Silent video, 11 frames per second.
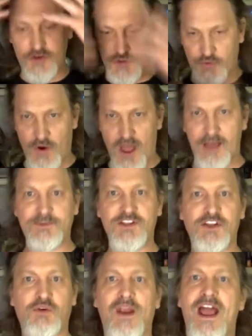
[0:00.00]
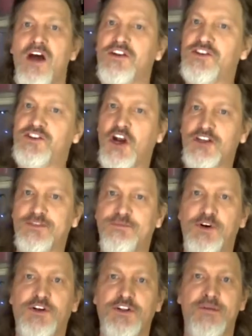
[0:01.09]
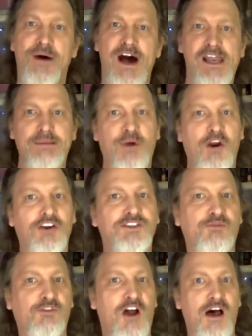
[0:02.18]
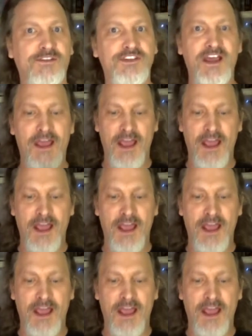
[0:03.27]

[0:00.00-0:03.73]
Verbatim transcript: drop to the ground and starts pulling the body parts across